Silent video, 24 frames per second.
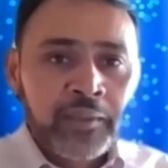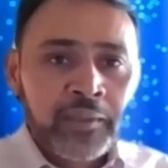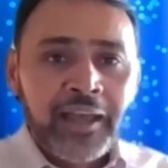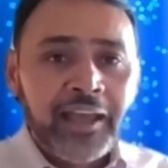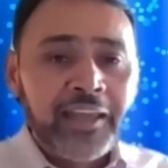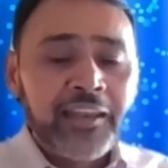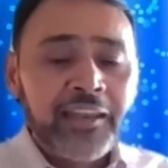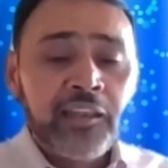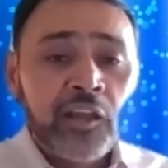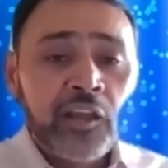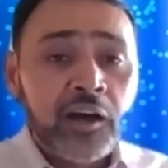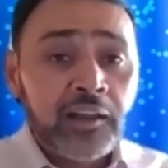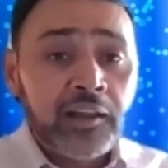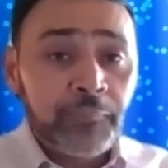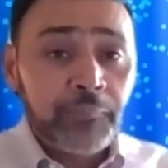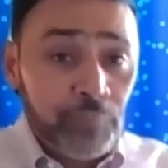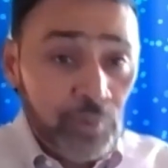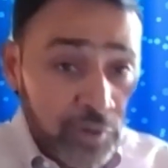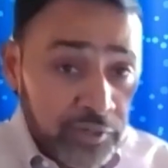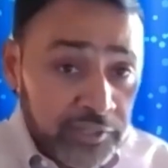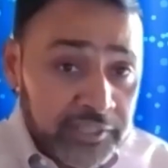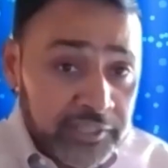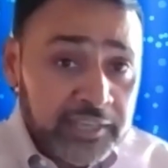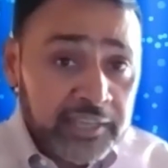and not
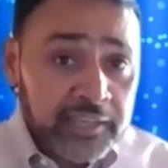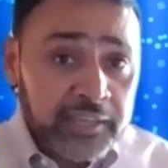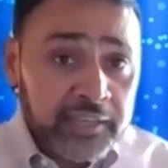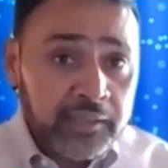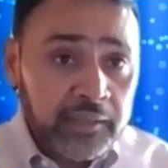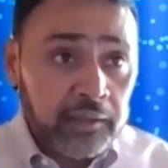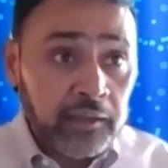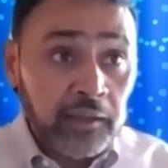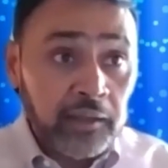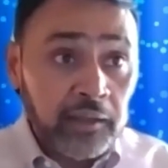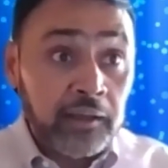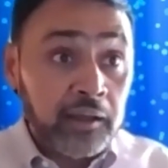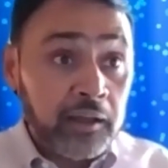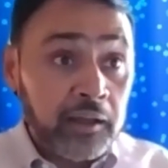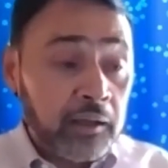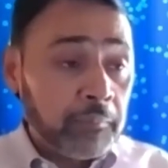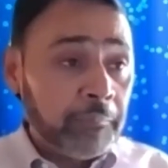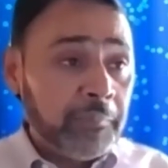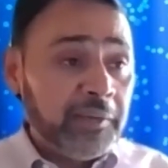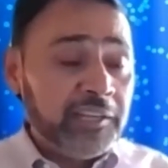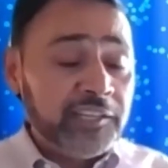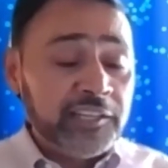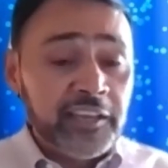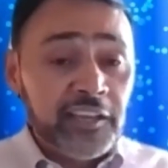putting a
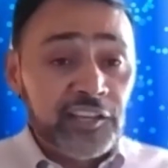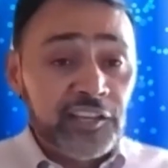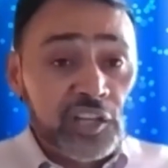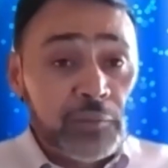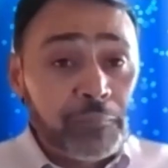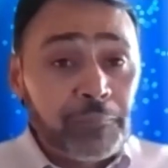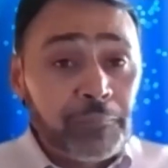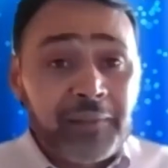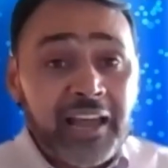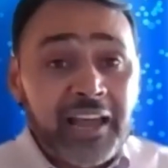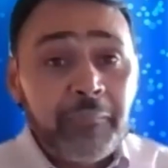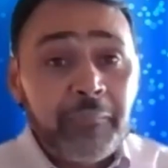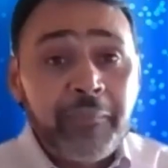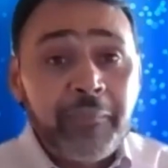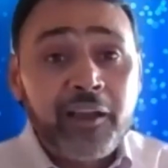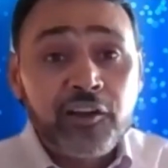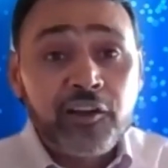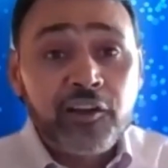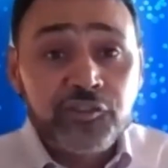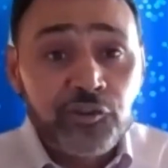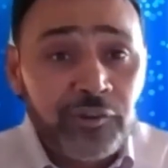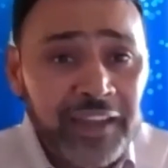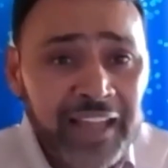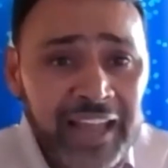mitigation plan
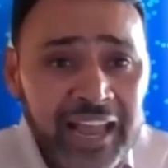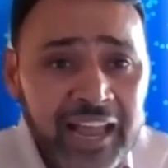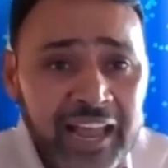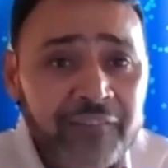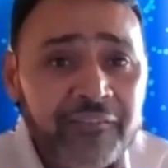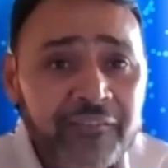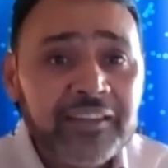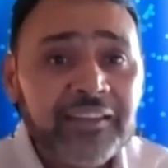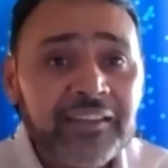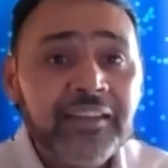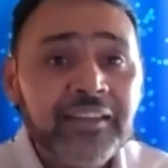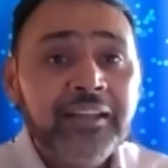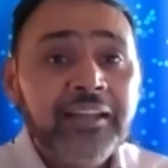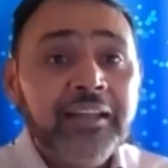because you don't have it